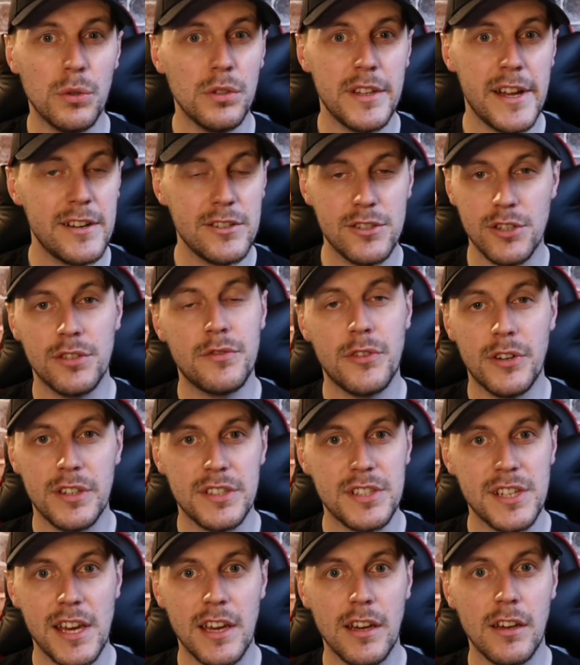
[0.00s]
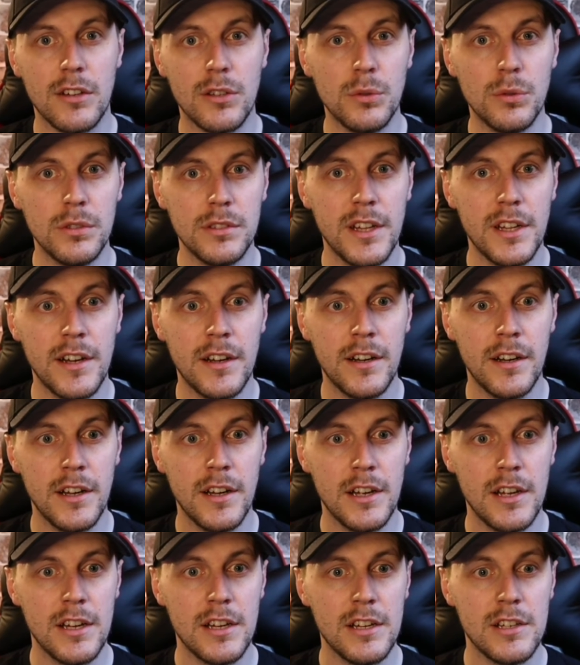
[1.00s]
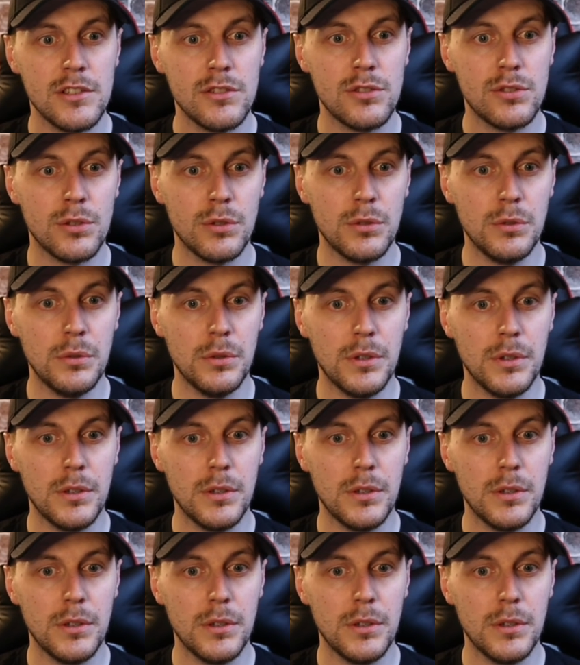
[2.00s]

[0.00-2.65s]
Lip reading: just for the sake of going there. So